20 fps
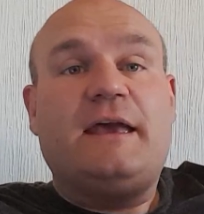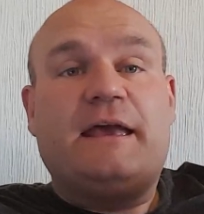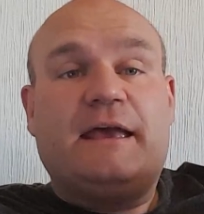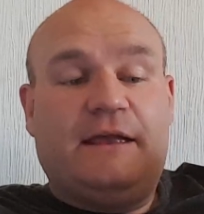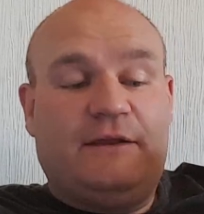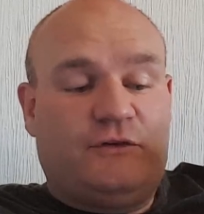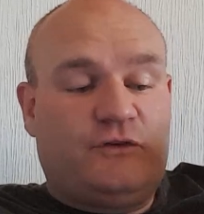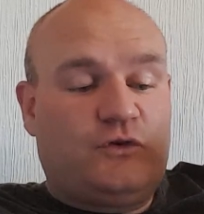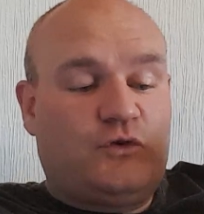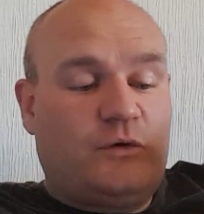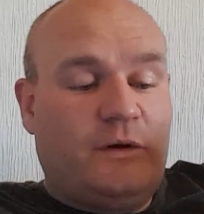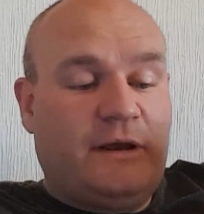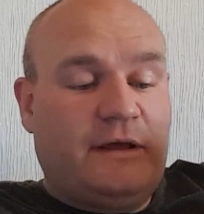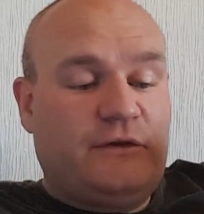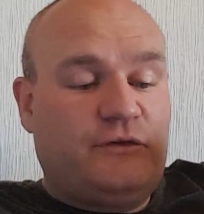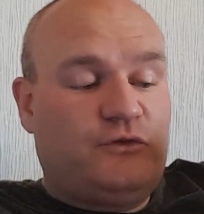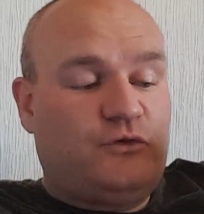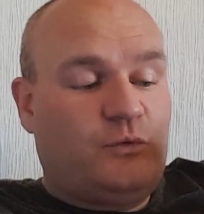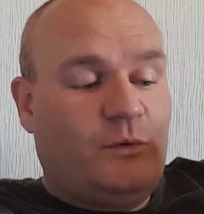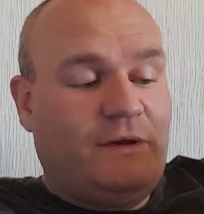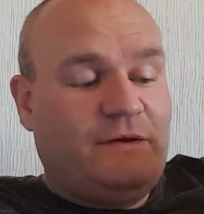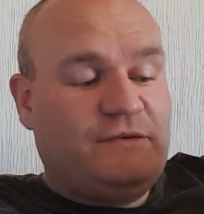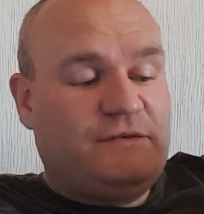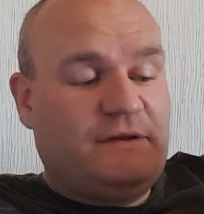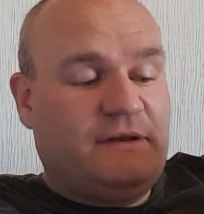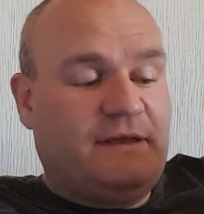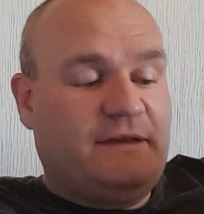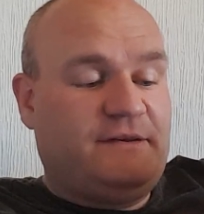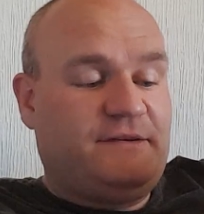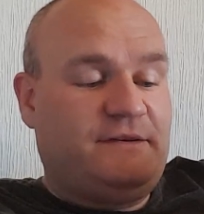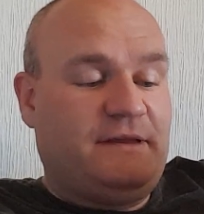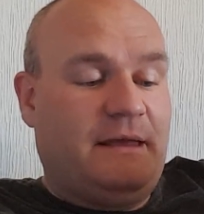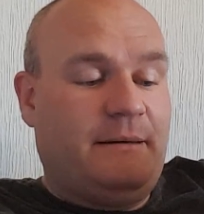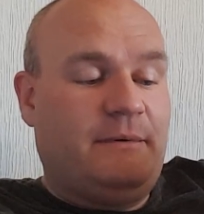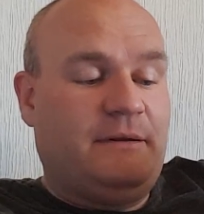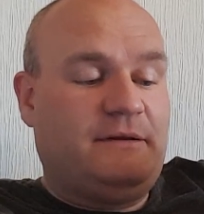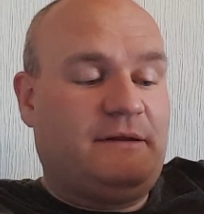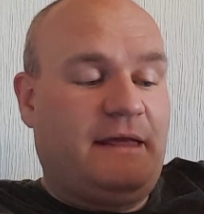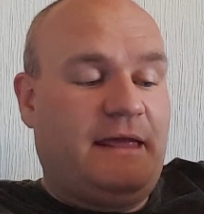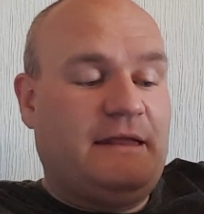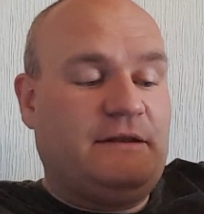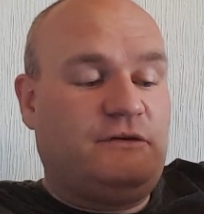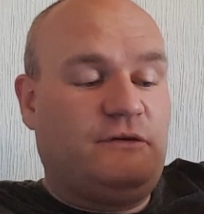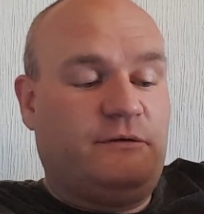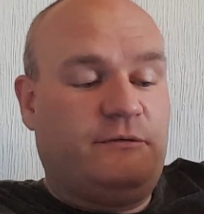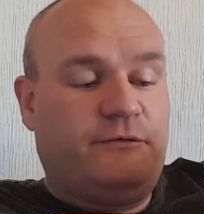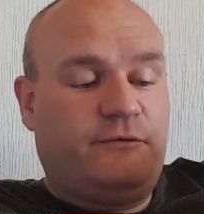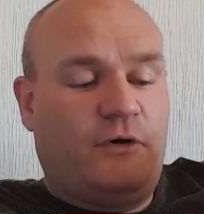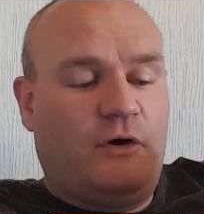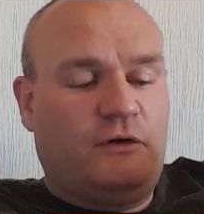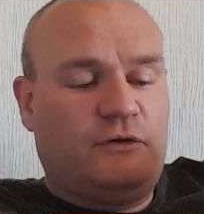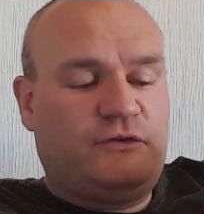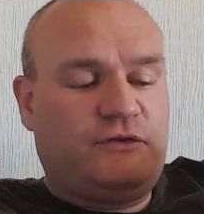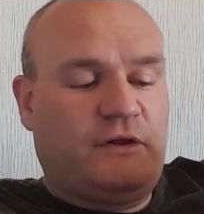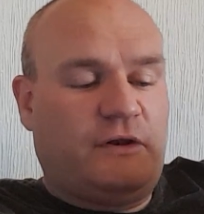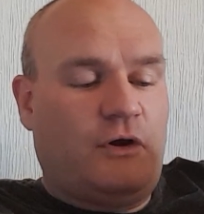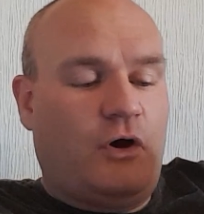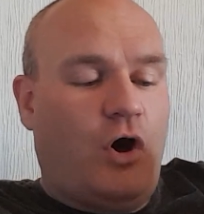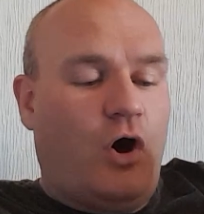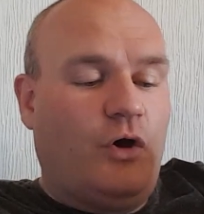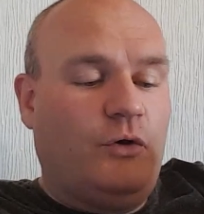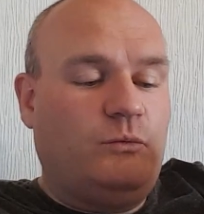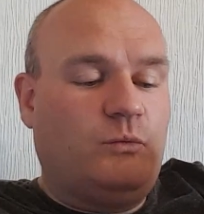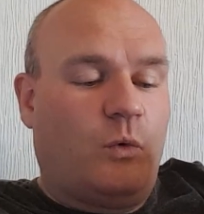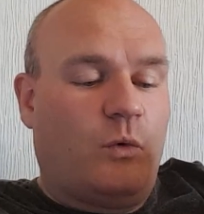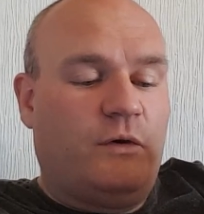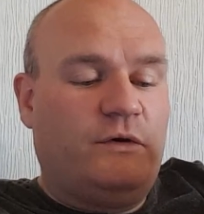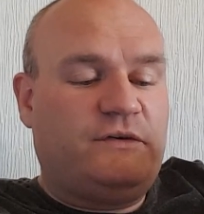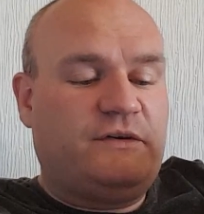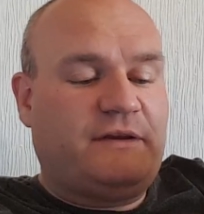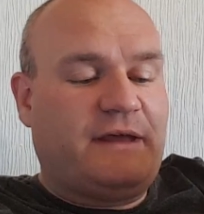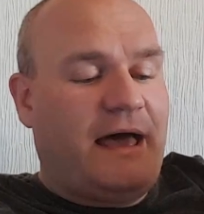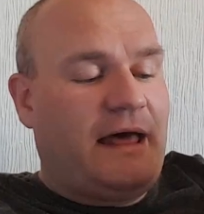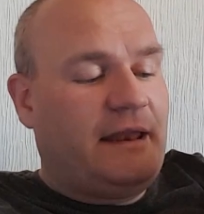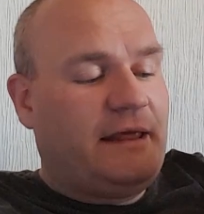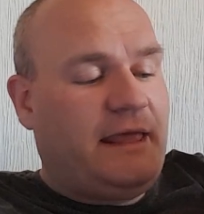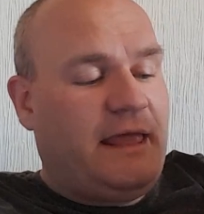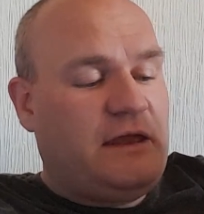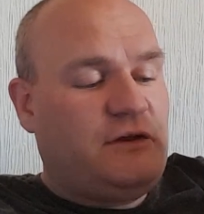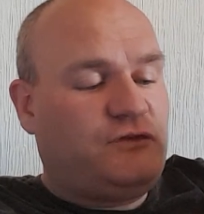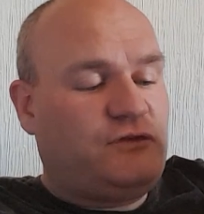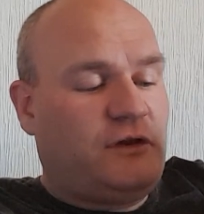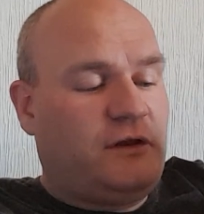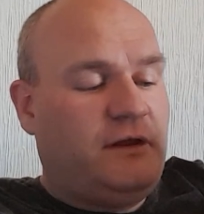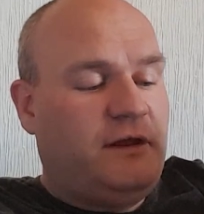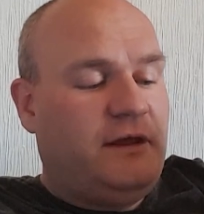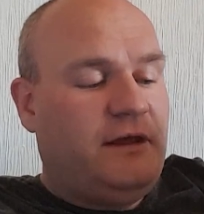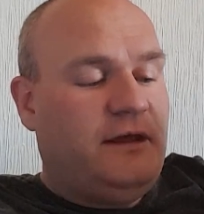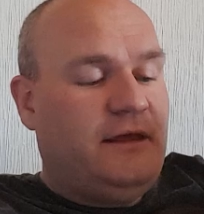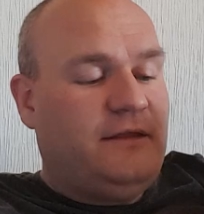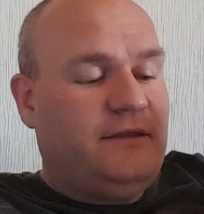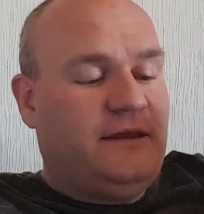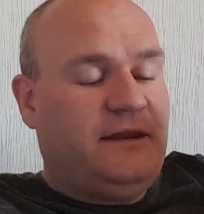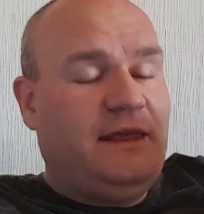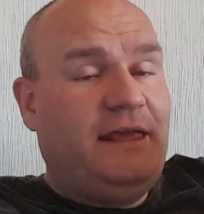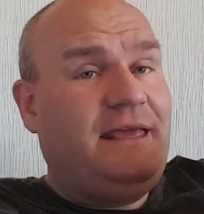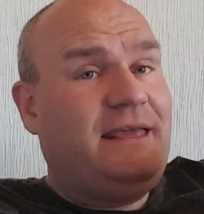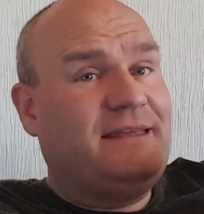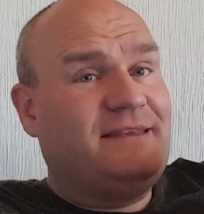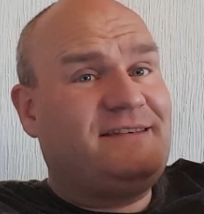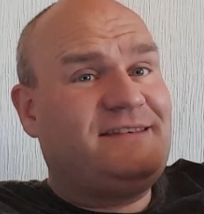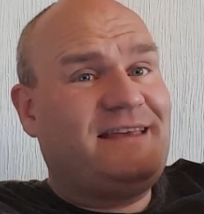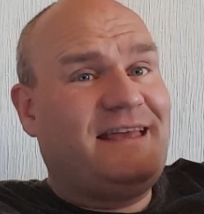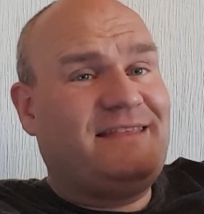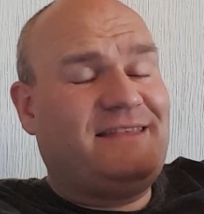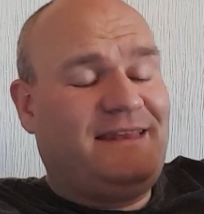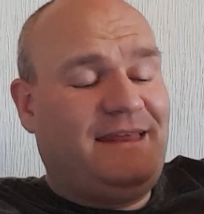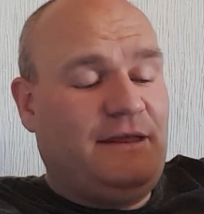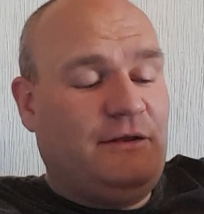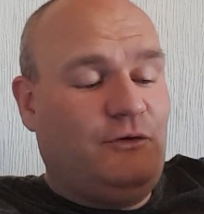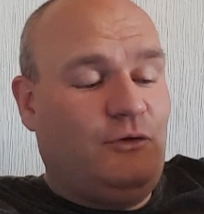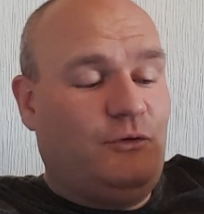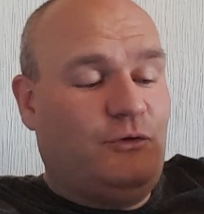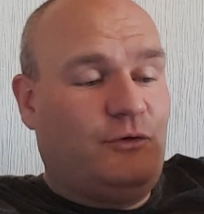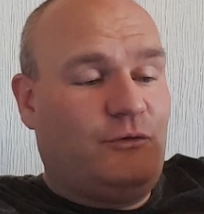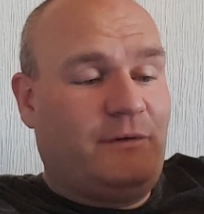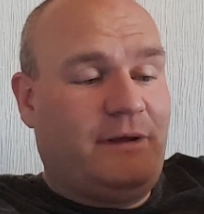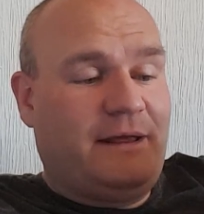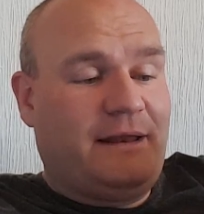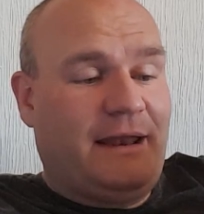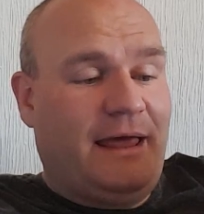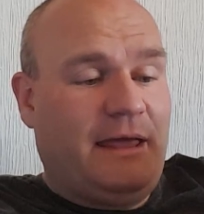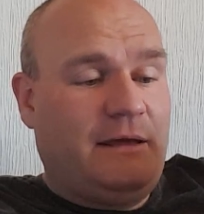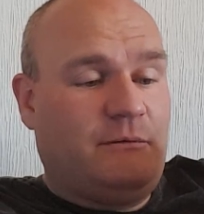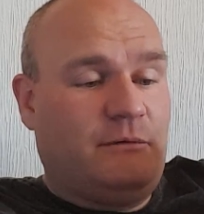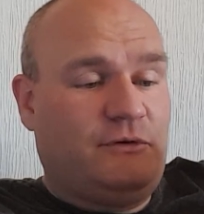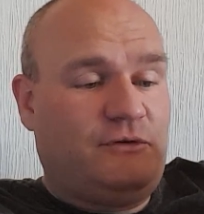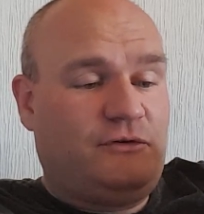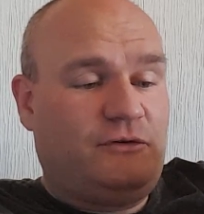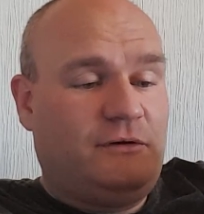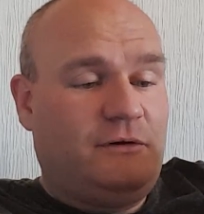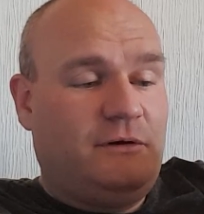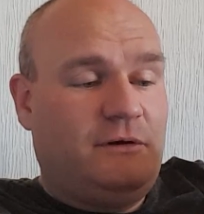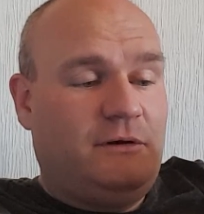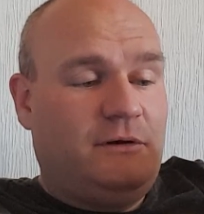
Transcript: his critics twisted his statement into the false and unwarranted allegation that he had said that he knew the Greek language.